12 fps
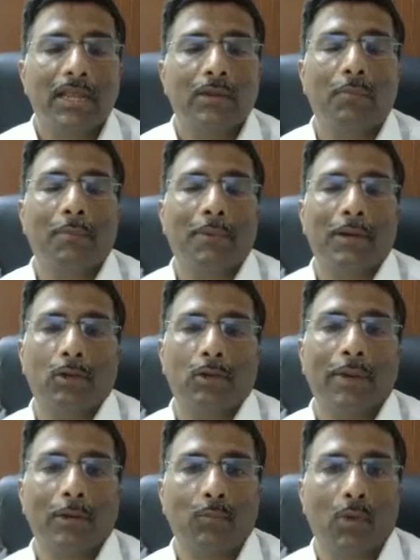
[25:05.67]
you
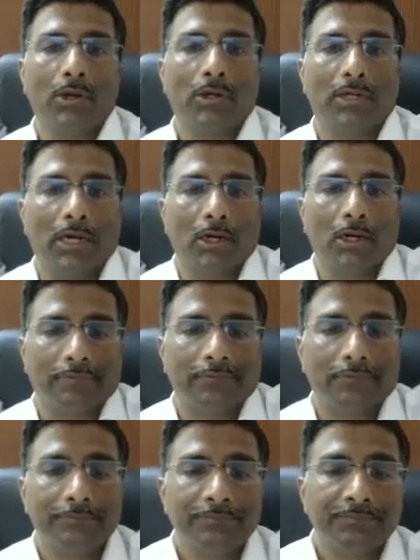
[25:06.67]
might want to turn it
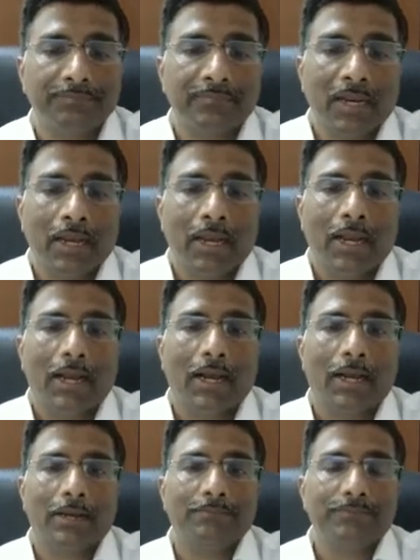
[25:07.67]
off.
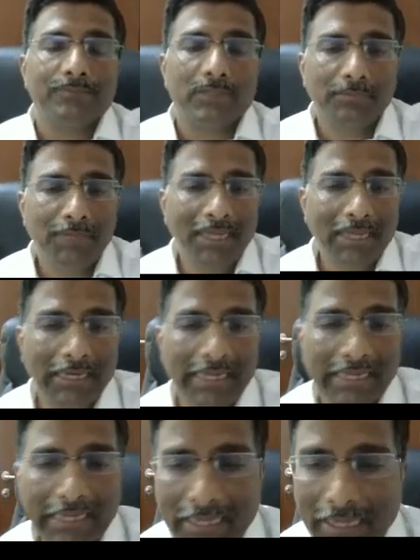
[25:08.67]

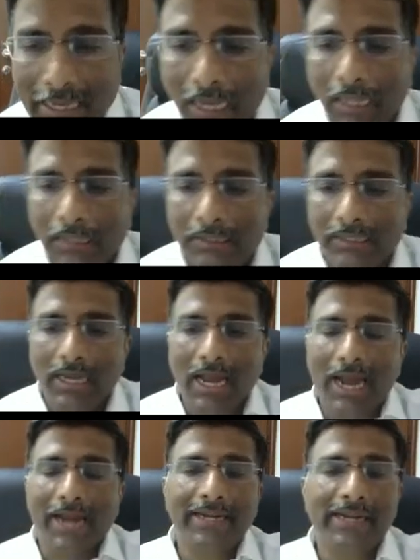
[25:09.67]
Similarly,
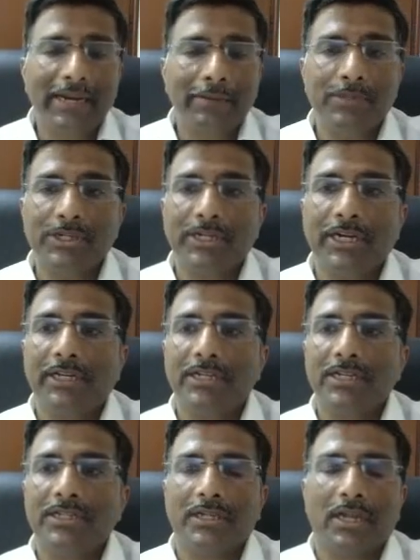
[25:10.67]
IT
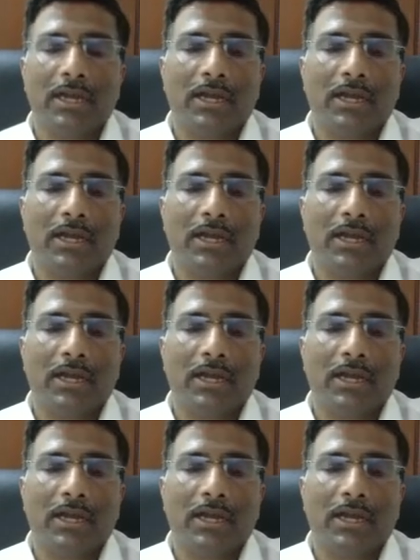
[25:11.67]
administrators,